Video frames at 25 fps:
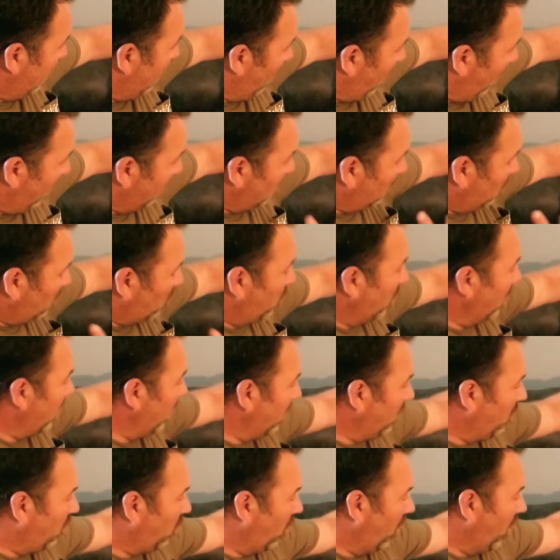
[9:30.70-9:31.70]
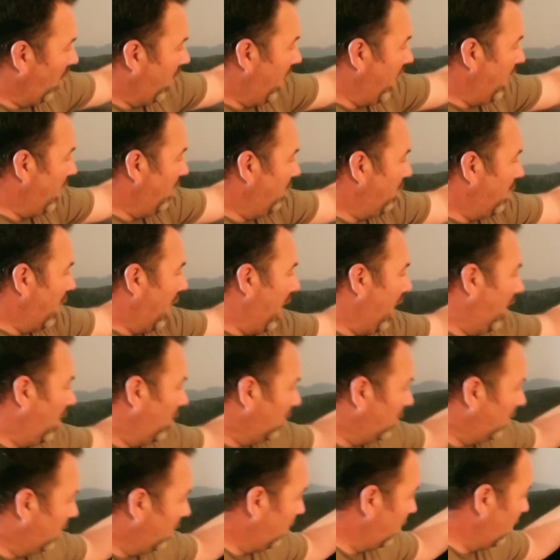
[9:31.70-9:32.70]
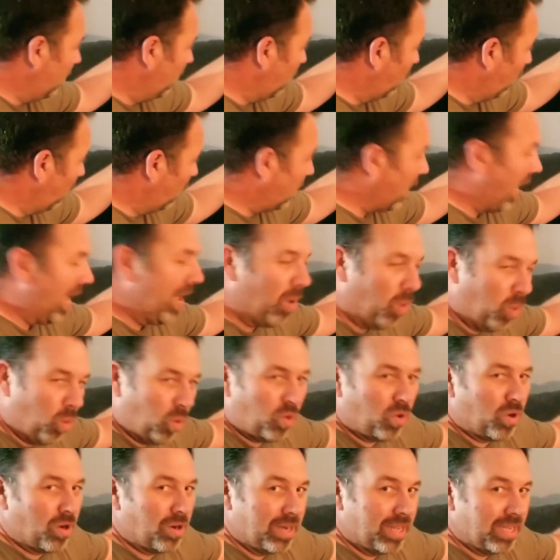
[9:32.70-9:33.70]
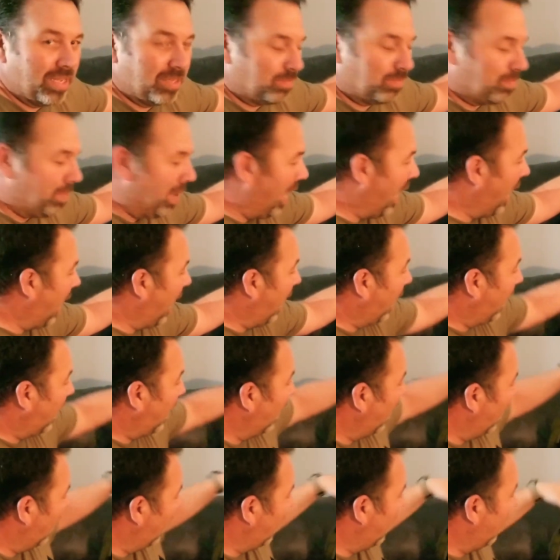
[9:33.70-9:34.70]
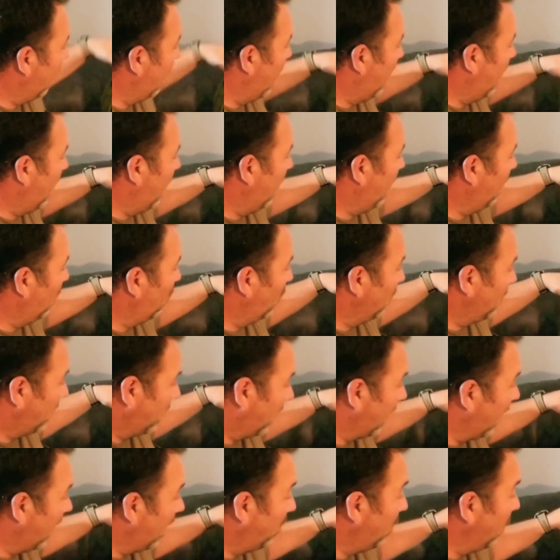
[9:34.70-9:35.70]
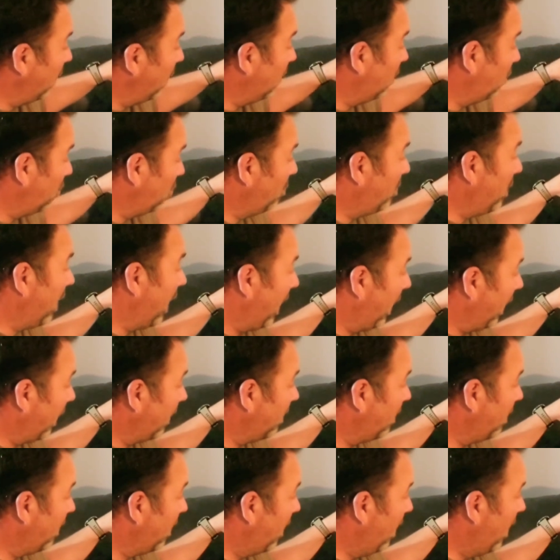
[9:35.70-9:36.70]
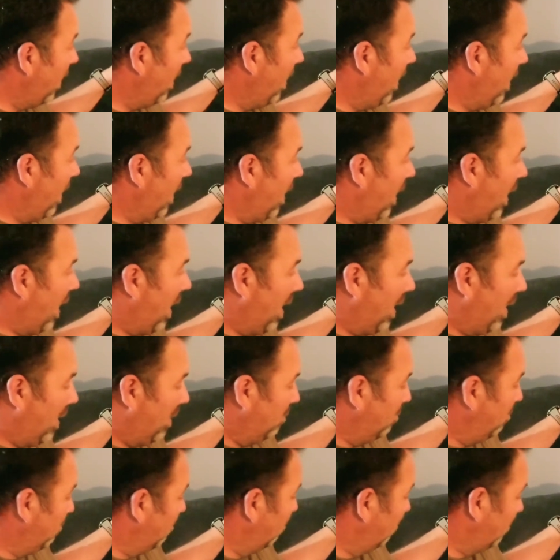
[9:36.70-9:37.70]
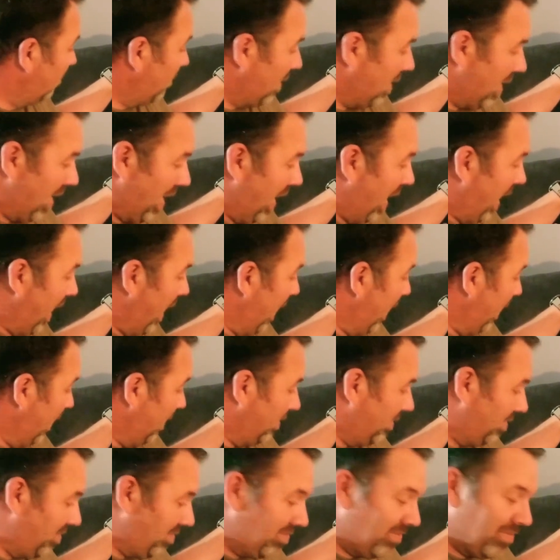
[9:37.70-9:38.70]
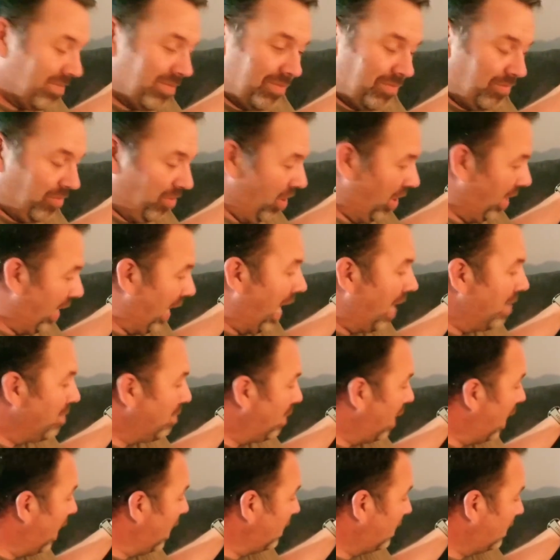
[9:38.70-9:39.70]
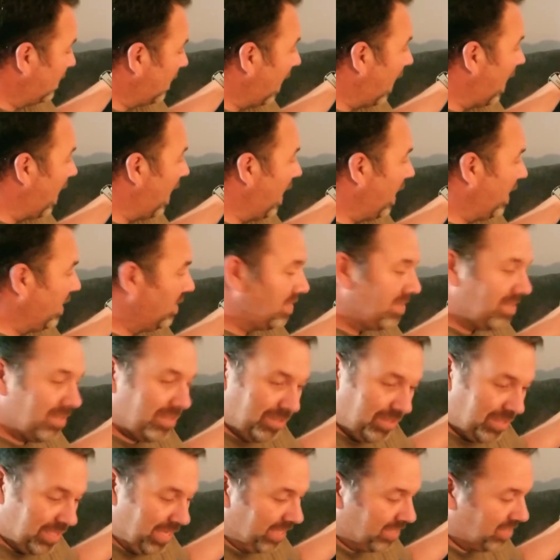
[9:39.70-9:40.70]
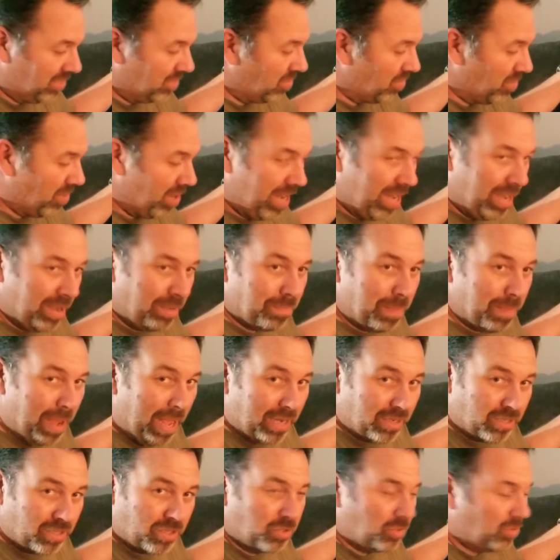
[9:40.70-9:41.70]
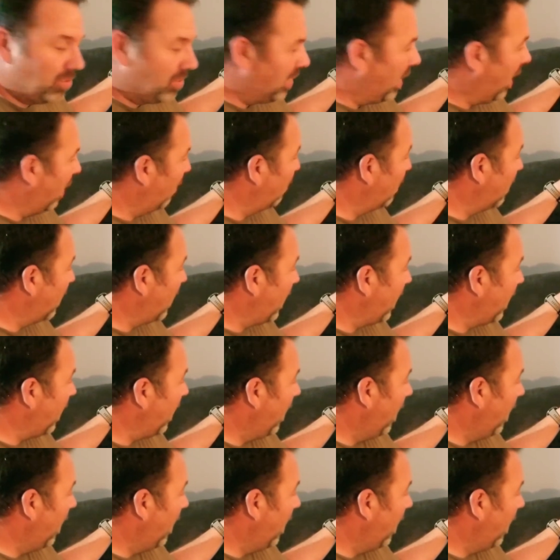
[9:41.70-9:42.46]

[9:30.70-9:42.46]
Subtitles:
I was really worried about, was I ordering this pack, was it going to be too big? And for a guy my size, 6'3", about 270,